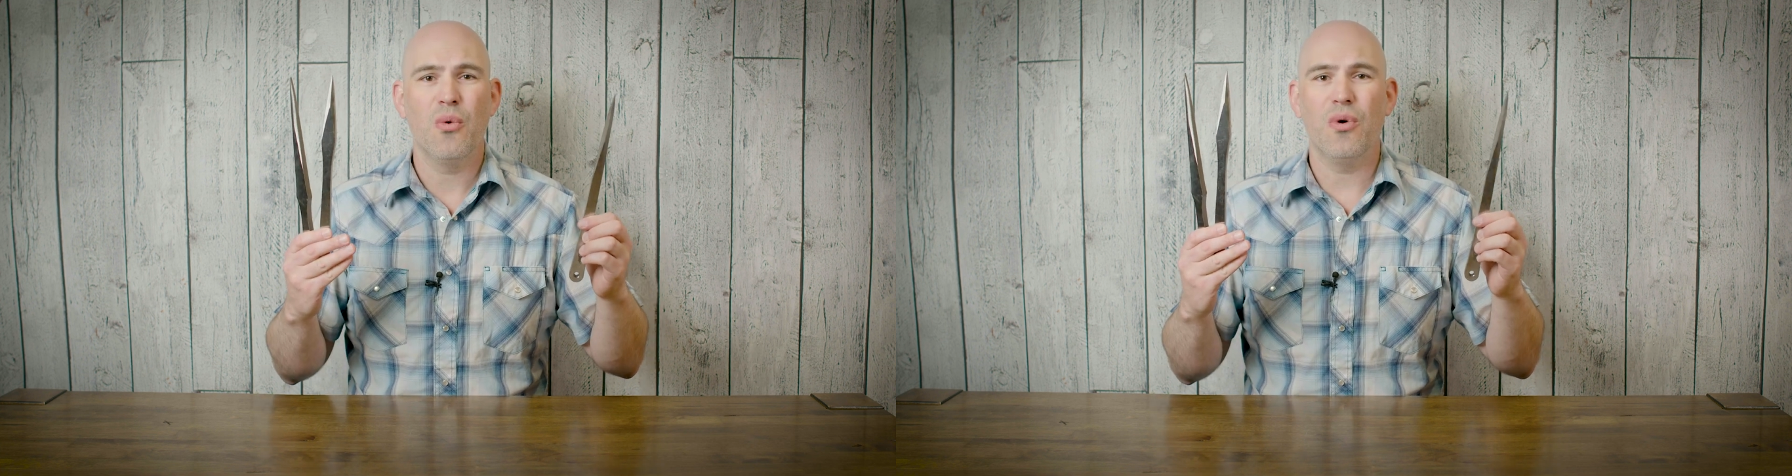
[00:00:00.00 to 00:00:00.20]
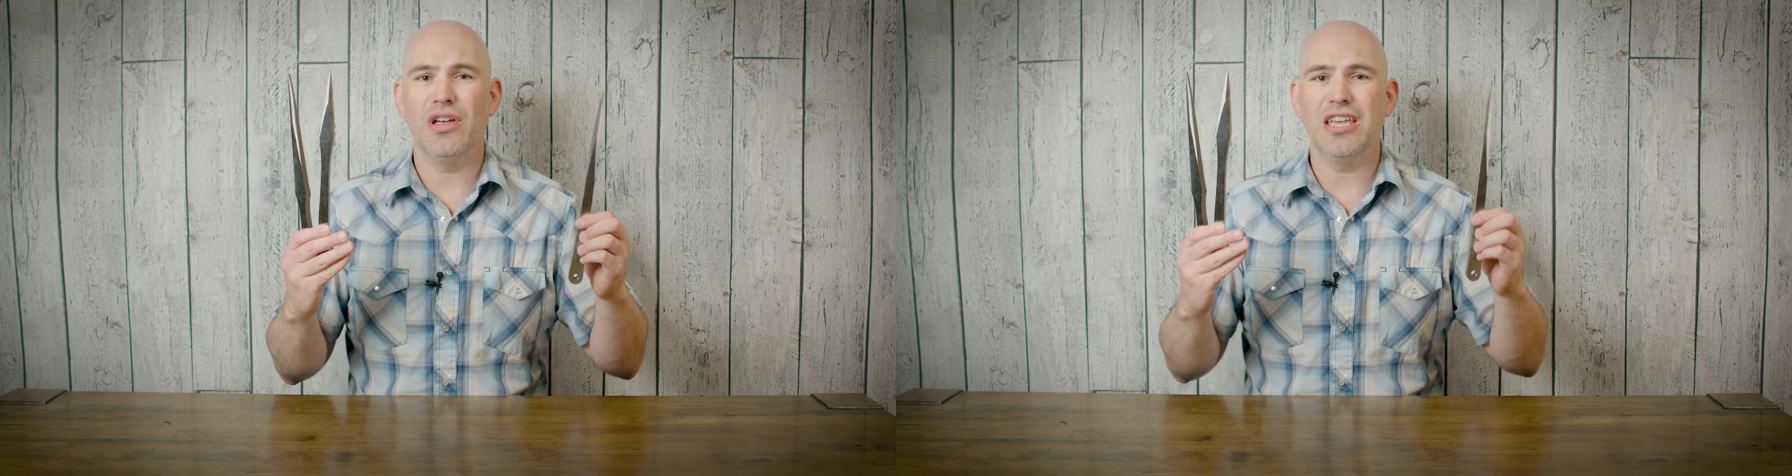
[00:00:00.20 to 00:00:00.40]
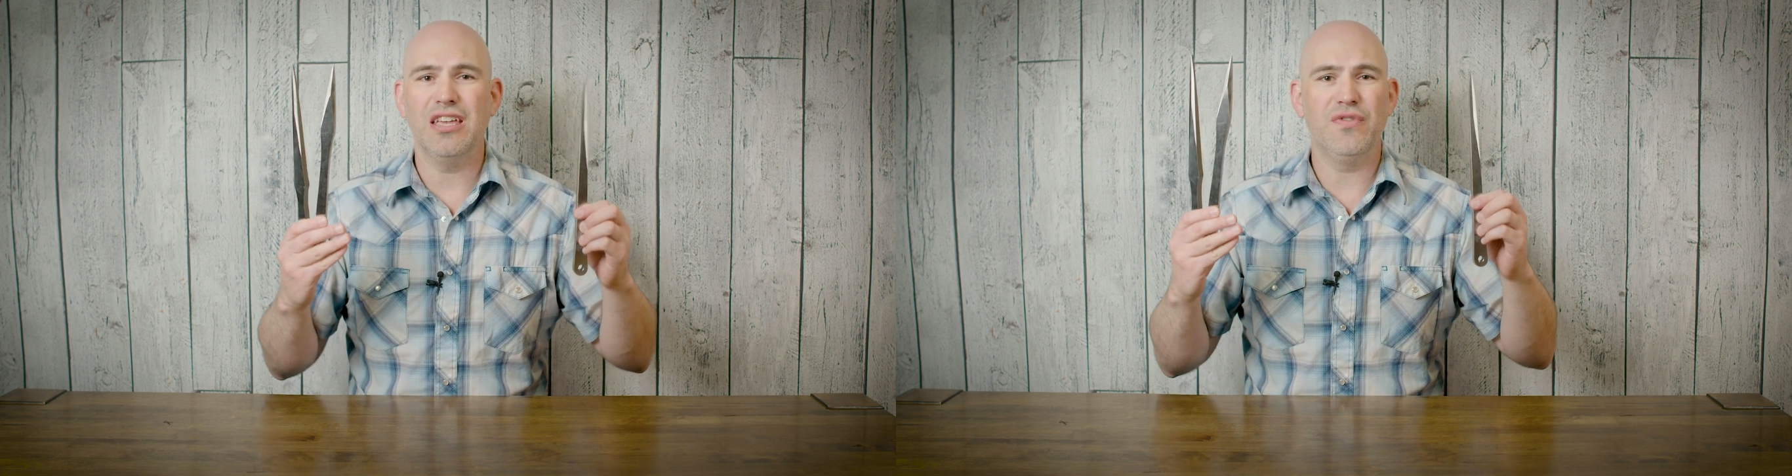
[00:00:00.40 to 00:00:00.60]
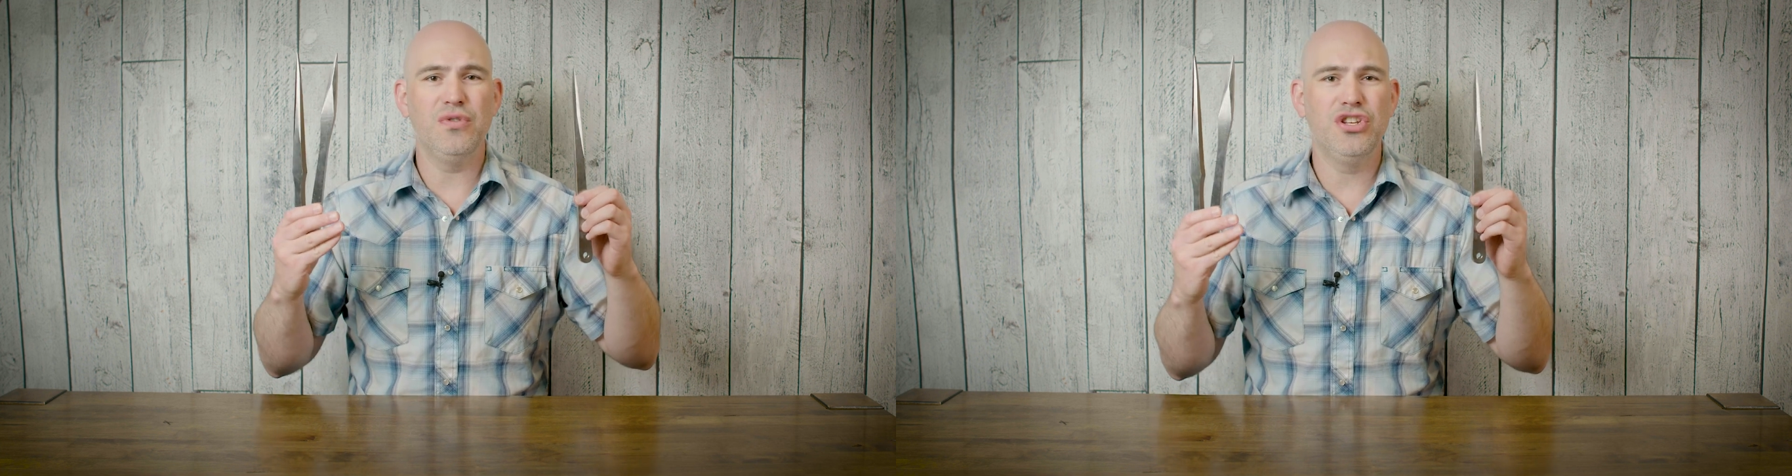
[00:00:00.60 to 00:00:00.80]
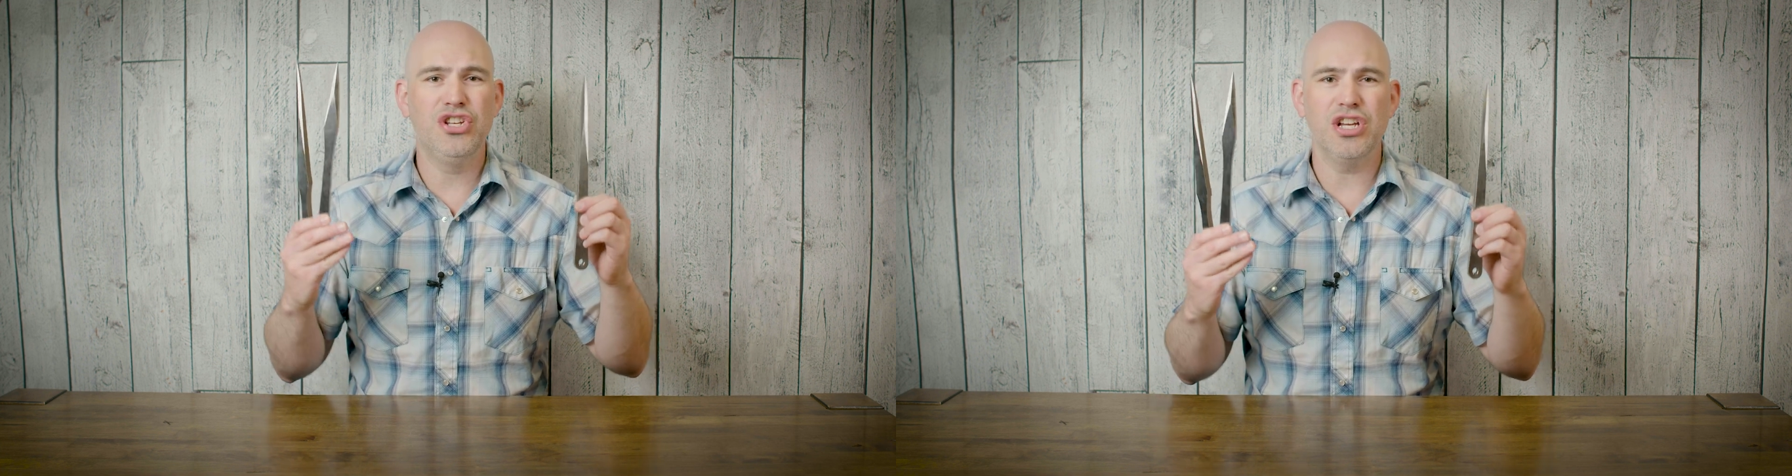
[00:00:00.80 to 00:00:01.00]
Well, if
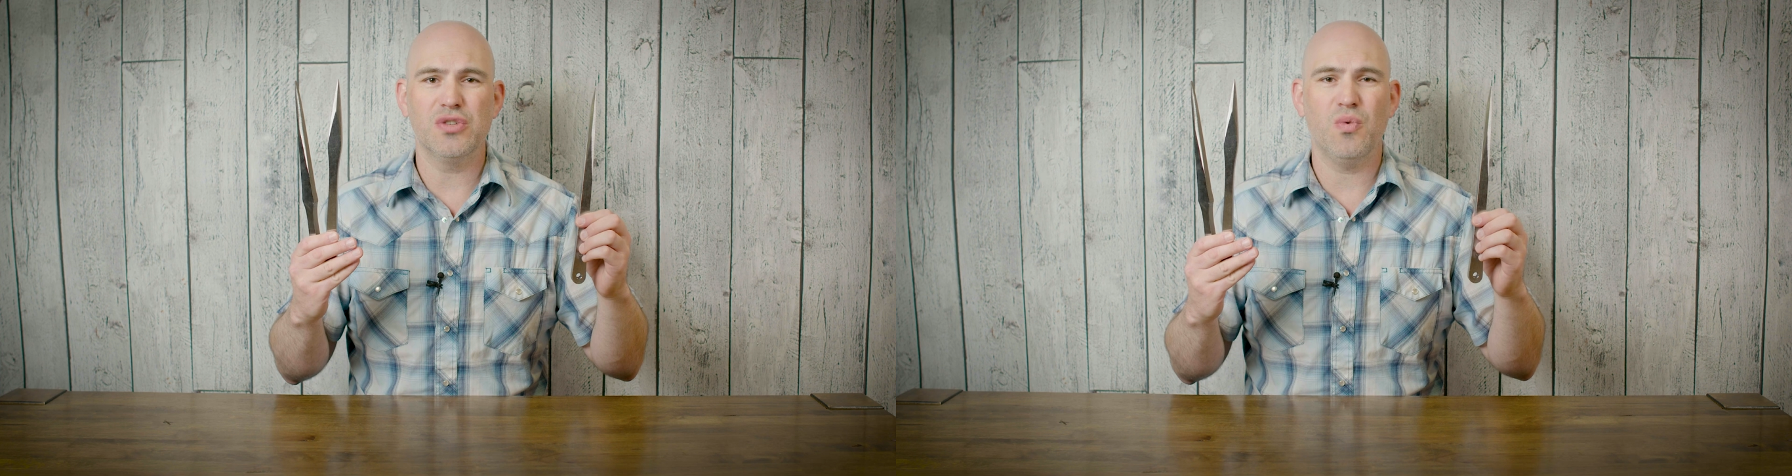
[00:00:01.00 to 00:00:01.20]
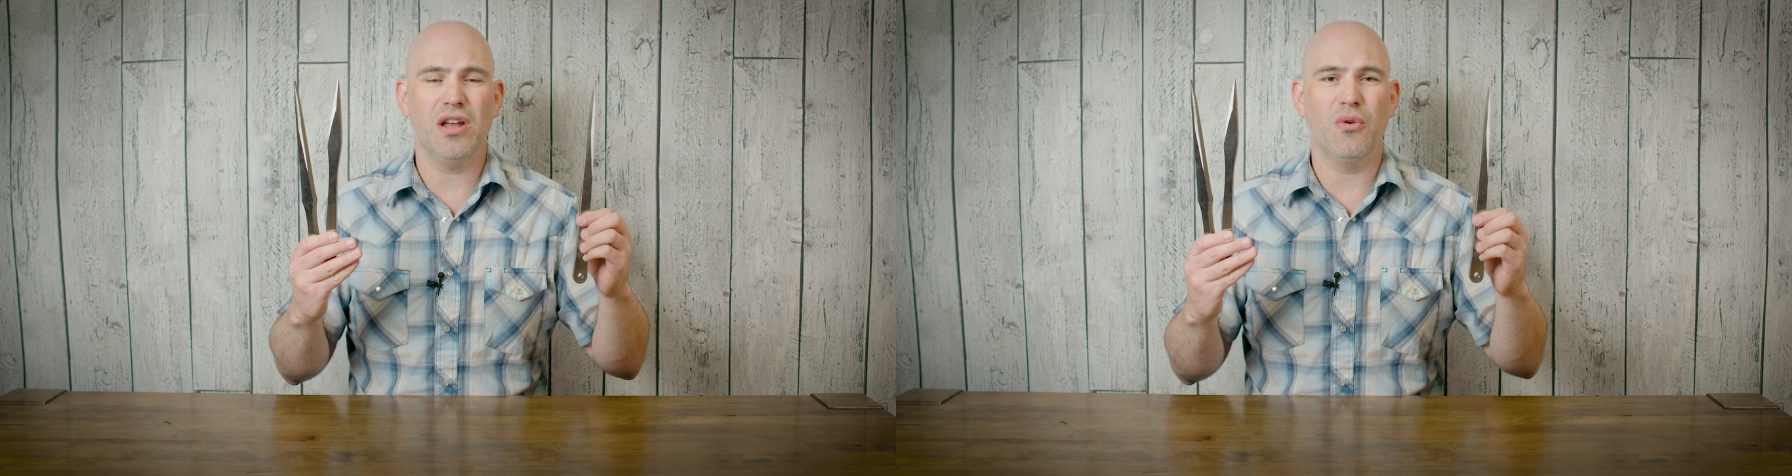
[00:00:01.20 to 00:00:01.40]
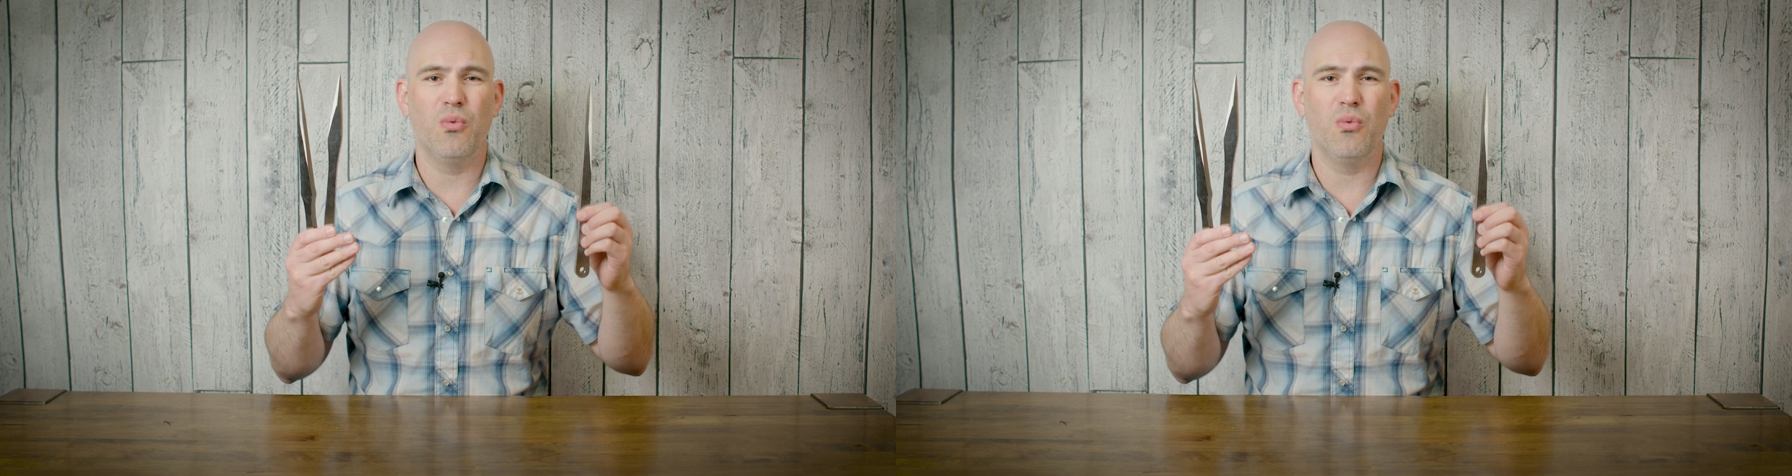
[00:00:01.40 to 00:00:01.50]
you just want